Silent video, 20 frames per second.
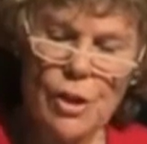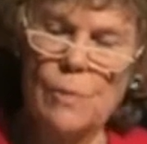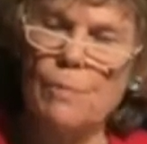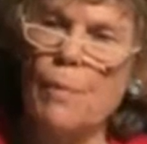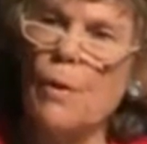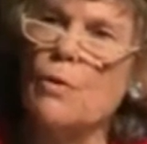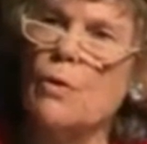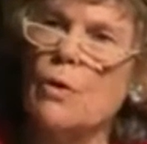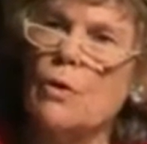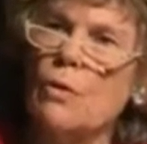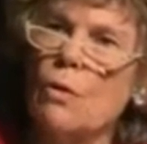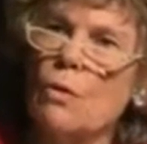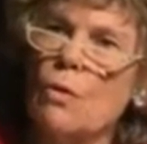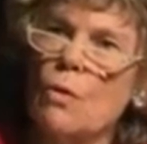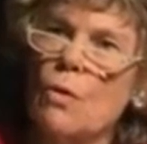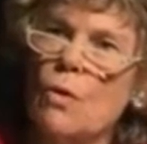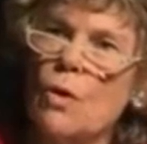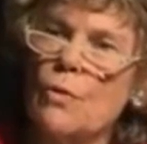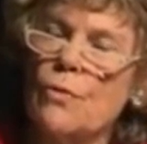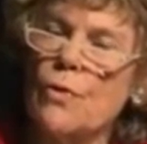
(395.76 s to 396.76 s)
spoken
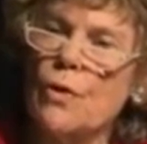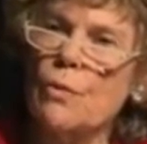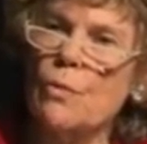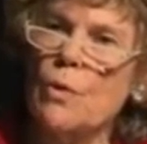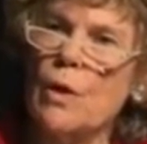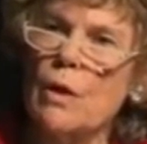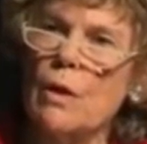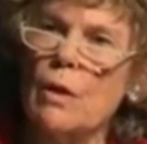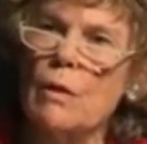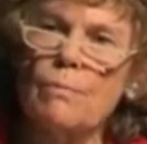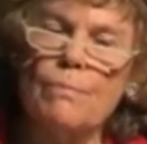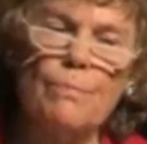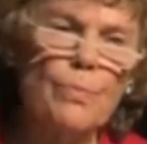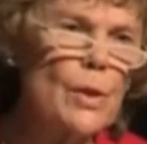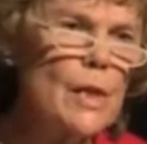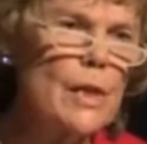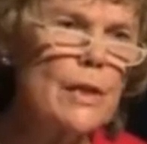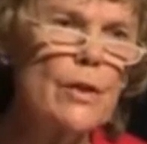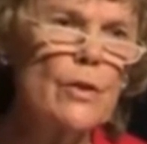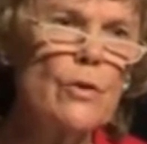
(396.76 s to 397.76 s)
all over the world,
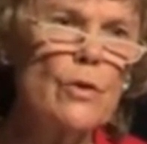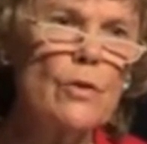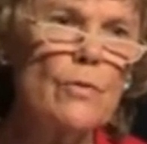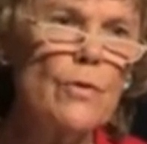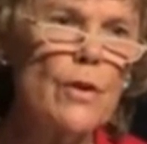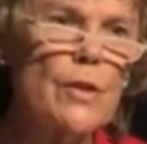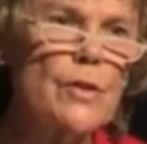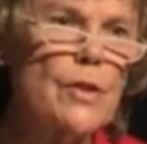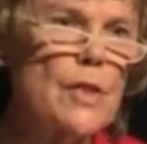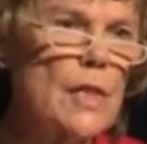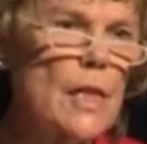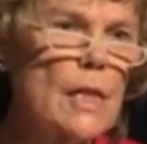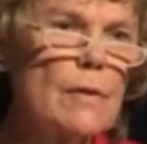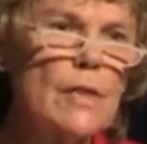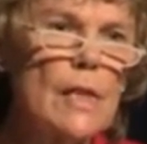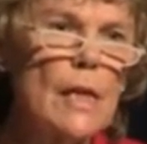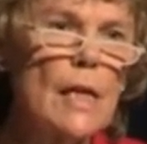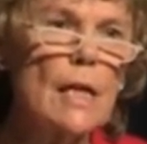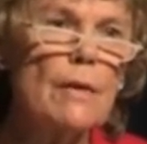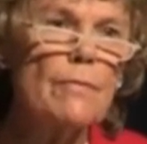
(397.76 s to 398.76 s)
brilliant
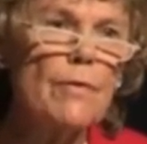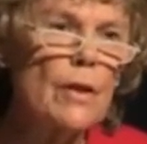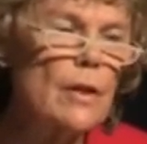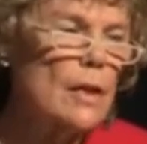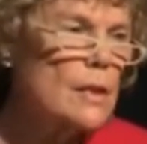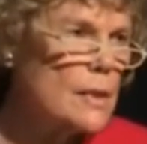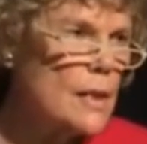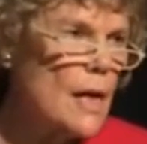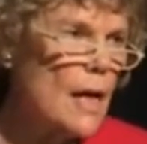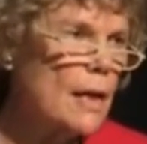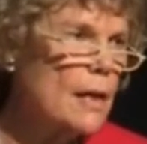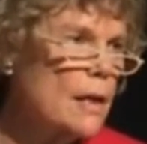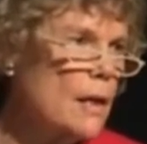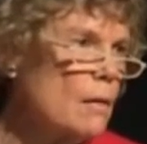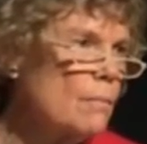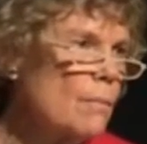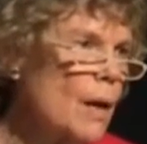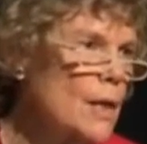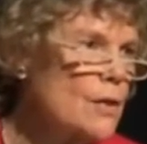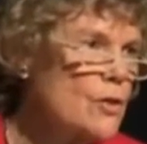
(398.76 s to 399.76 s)
universities, even saying it
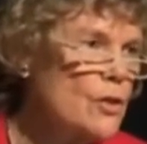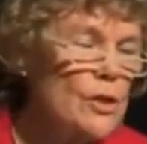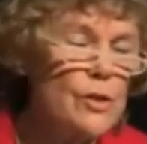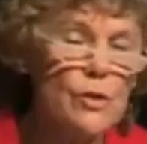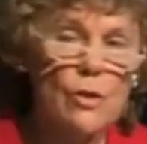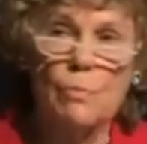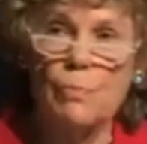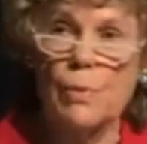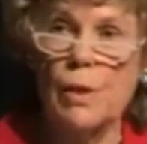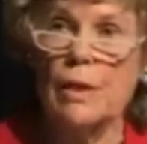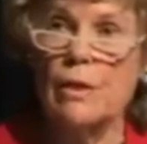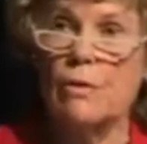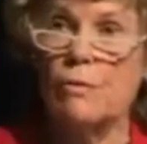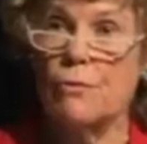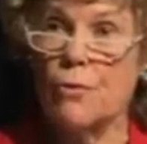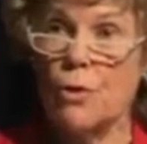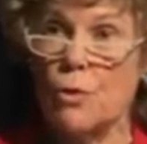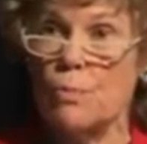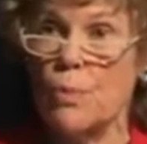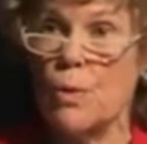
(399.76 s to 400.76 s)
in Manchester, brilliant
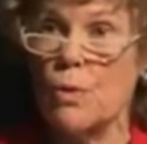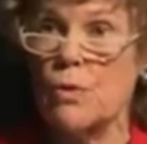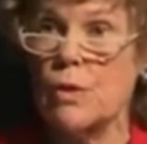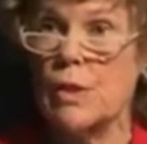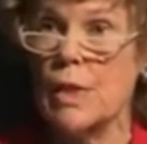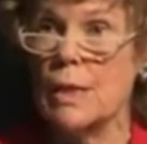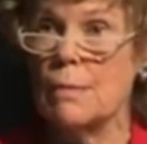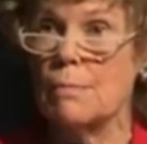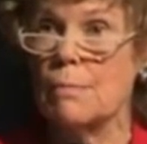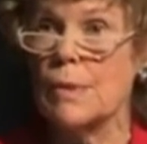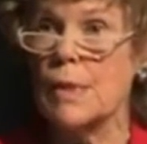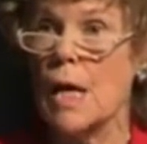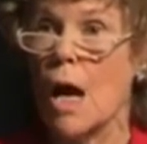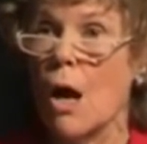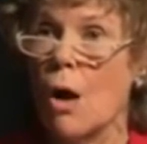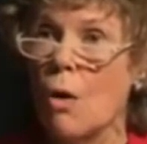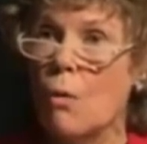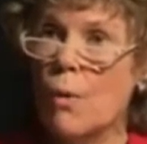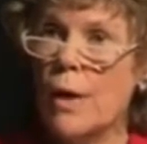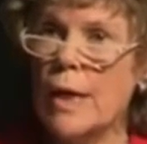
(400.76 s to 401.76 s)
football teams.
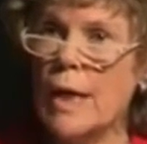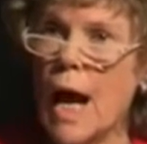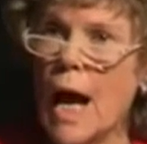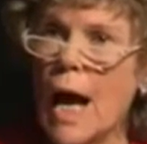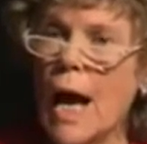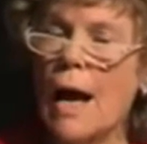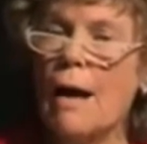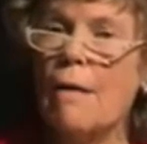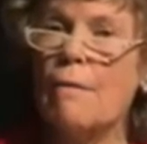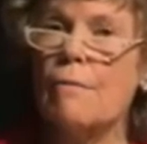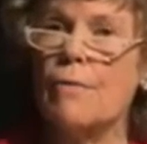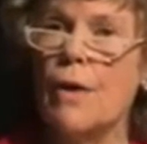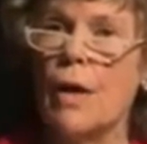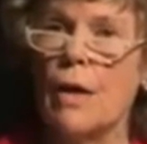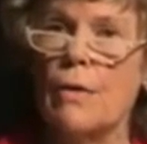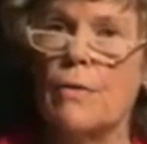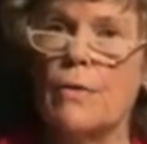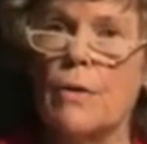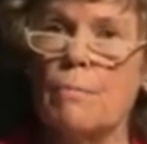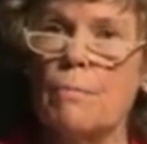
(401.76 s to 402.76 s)
We have
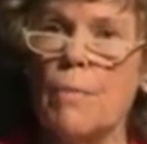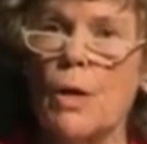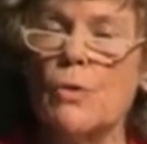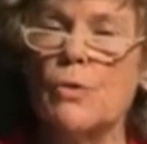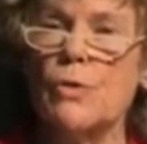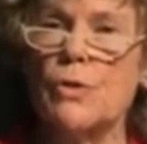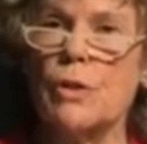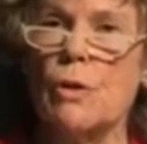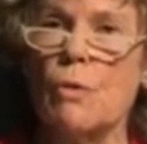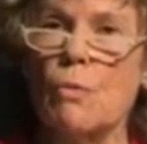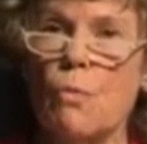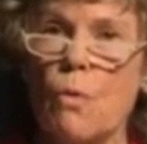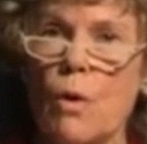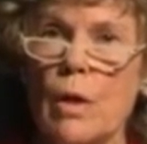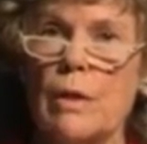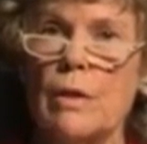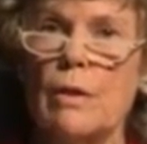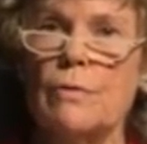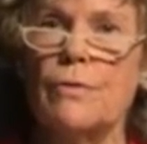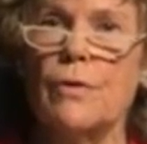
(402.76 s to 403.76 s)
the most
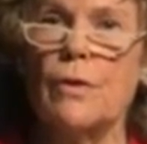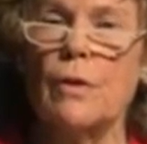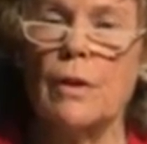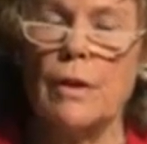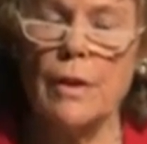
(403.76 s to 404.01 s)
wonderful